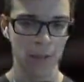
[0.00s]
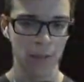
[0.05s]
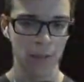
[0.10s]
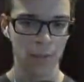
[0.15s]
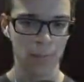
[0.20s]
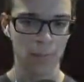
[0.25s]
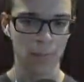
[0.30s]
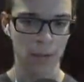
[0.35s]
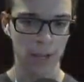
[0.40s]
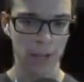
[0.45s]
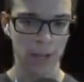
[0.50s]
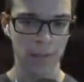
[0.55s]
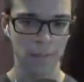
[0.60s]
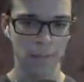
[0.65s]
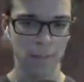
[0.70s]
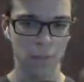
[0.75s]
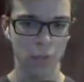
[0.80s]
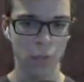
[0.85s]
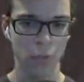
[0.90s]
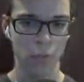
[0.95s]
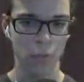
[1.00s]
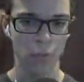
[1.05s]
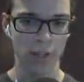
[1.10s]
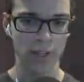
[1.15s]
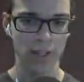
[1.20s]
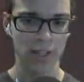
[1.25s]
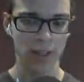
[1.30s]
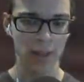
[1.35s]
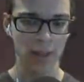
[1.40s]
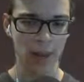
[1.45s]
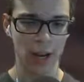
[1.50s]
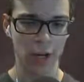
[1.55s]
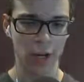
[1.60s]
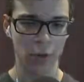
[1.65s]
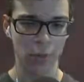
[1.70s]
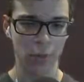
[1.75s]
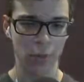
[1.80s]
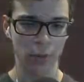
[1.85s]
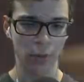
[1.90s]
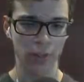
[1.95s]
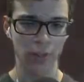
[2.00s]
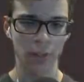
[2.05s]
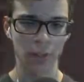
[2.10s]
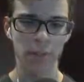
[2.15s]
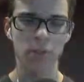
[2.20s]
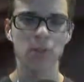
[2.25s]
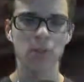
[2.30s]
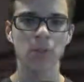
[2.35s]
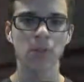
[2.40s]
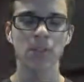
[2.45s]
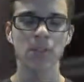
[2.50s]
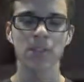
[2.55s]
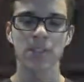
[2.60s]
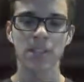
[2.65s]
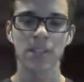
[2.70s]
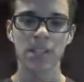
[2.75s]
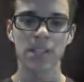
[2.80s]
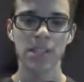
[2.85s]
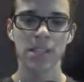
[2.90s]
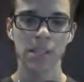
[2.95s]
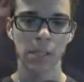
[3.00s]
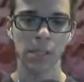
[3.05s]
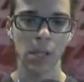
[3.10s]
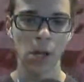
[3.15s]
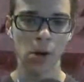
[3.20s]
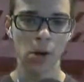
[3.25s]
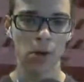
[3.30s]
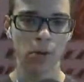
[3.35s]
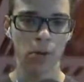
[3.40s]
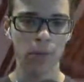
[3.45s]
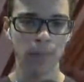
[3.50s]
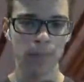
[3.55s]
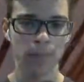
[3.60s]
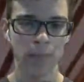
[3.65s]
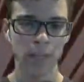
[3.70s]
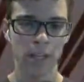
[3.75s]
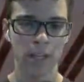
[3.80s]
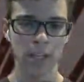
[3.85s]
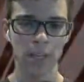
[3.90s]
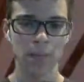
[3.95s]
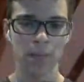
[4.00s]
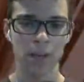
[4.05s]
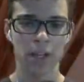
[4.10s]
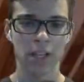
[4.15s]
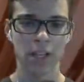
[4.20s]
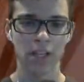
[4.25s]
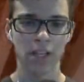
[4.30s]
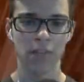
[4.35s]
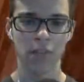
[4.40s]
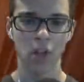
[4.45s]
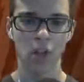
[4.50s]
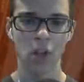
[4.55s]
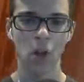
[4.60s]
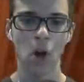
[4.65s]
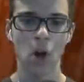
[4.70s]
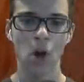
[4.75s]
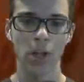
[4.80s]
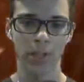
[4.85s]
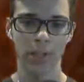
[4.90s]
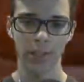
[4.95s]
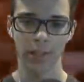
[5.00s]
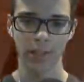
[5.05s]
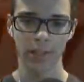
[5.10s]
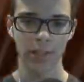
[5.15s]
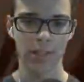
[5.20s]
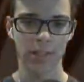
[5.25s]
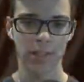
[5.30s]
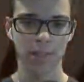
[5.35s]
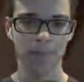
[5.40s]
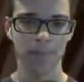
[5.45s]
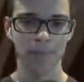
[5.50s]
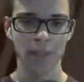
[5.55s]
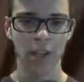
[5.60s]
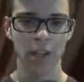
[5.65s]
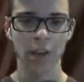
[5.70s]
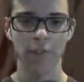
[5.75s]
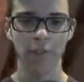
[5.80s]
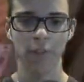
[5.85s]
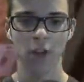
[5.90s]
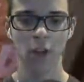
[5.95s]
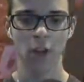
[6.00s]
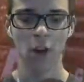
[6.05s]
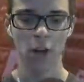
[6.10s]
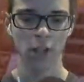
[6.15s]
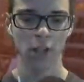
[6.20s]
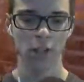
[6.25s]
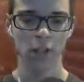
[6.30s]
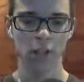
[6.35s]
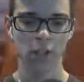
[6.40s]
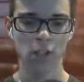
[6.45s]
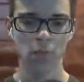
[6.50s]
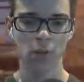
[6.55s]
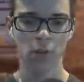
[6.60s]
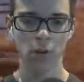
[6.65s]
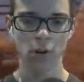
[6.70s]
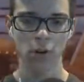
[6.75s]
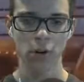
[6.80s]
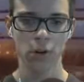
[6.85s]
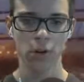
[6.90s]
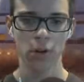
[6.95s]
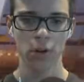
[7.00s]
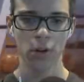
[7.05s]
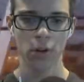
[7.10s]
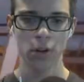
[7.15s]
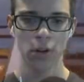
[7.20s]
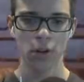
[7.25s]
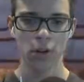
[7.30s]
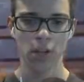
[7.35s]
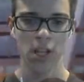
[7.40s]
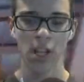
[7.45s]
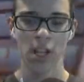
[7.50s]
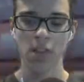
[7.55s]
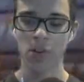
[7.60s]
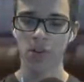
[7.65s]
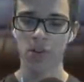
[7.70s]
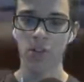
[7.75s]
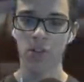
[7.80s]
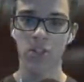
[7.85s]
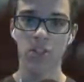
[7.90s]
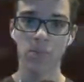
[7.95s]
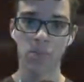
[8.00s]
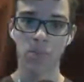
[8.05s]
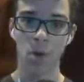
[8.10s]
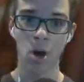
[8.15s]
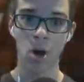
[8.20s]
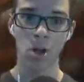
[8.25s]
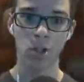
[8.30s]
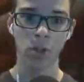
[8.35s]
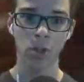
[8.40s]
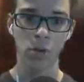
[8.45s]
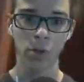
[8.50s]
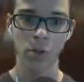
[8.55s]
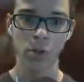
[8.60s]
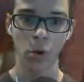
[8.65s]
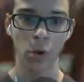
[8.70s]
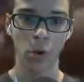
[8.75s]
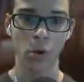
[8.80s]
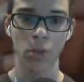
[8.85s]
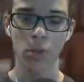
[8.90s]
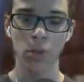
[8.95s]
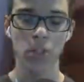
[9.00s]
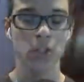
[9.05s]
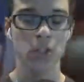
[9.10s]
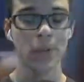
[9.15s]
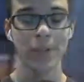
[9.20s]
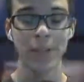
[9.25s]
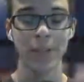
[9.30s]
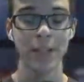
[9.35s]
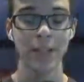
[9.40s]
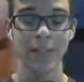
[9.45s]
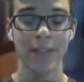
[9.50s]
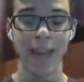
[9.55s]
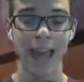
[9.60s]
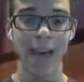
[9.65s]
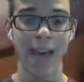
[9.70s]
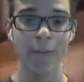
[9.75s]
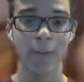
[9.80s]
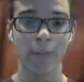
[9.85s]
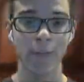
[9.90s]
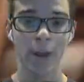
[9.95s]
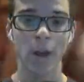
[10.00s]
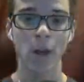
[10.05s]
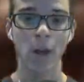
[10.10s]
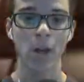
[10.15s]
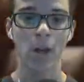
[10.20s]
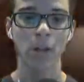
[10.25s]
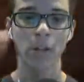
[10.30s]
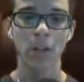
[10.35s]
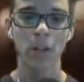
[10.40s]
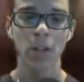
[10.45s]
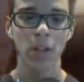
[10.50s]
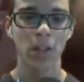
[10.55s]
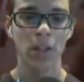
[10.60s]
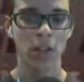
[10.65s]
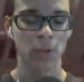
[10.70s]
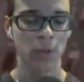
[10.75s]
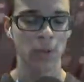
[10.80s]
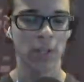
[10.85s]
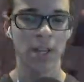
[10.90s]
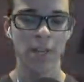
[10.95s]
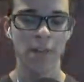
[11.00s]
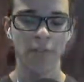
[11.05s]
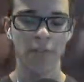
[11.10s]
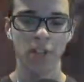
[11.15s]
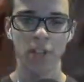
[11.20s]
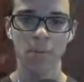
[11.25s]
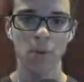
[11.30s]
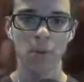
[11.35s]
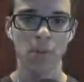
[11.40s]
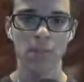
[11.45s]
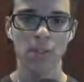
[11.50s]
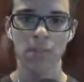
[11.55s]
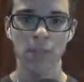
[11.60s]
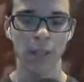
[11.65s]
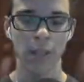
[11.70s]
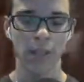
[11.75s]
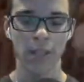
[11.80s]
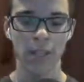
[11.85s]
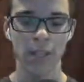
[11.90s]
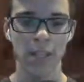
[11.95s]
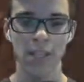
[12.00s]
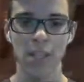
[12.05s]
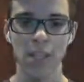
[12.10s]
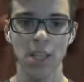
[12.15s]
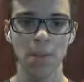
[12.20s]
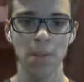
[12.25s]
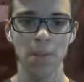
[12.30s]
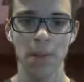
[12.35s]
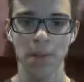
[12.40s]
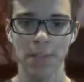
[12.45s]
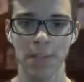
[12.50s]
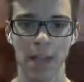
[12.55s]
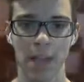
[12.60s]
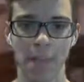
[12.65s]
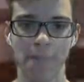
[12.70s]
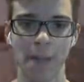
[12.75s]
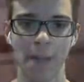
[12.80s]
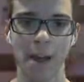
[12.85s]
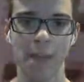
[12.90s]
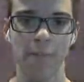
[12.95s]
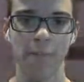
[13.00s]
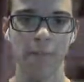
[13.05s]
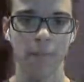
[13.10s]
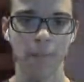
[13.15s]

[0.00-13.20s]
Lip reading: but the reason that that this suit is this low is because of the gauntlets. If the gauntlets were either smaller or the suit didn't even have them at all, this would definitely easily be in the top 5.